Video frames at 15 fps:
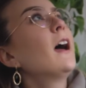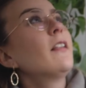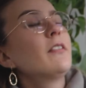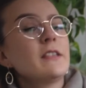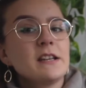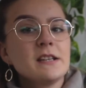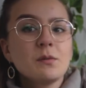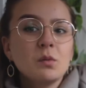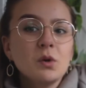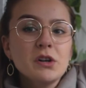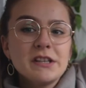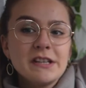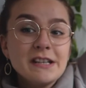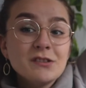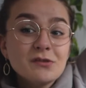This
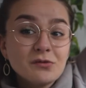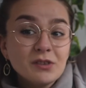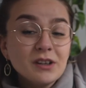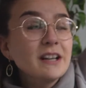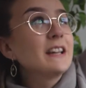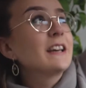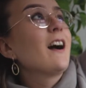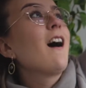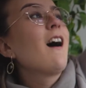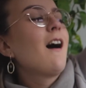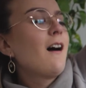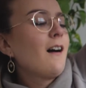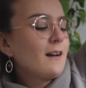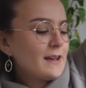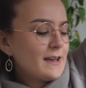wood is really
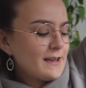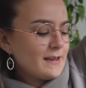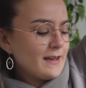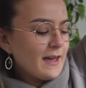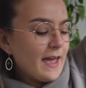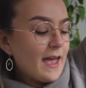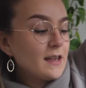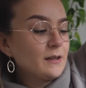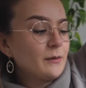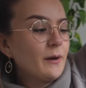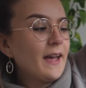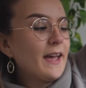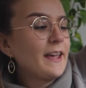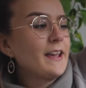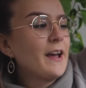high
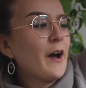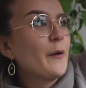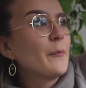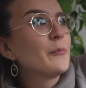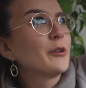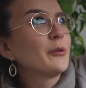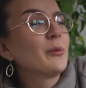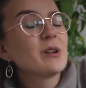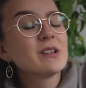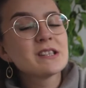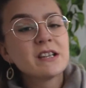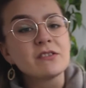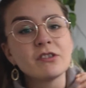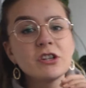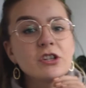anyway, but once
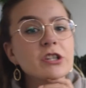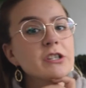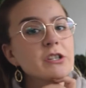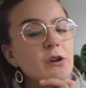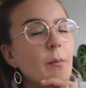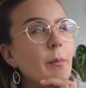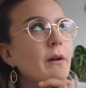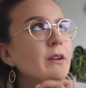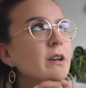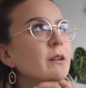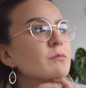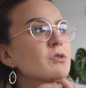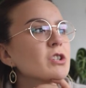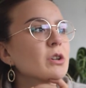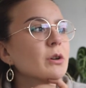it reaches the top,
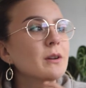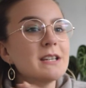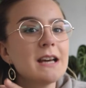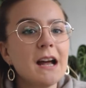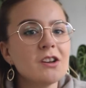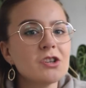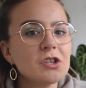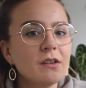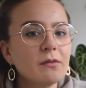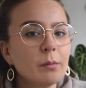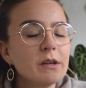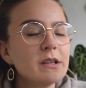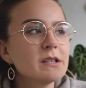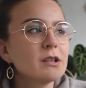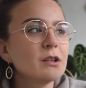I'm just going to attach another
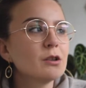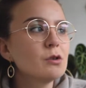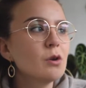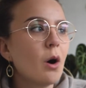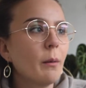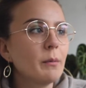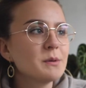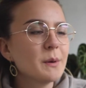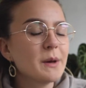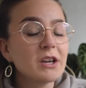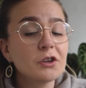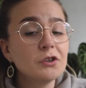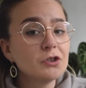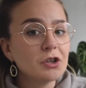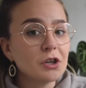piece to the top so it
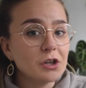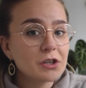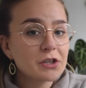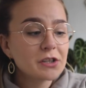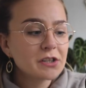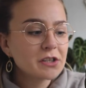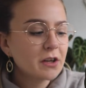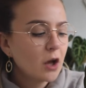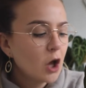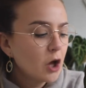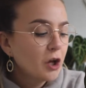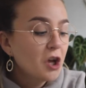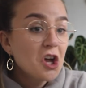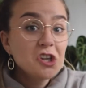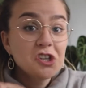can just
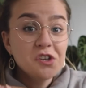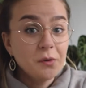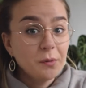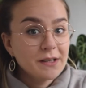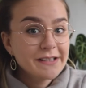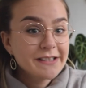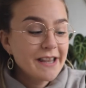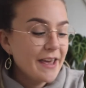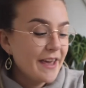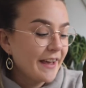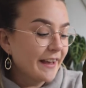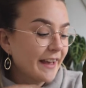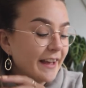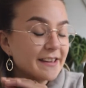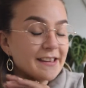do its
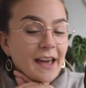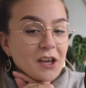thing and get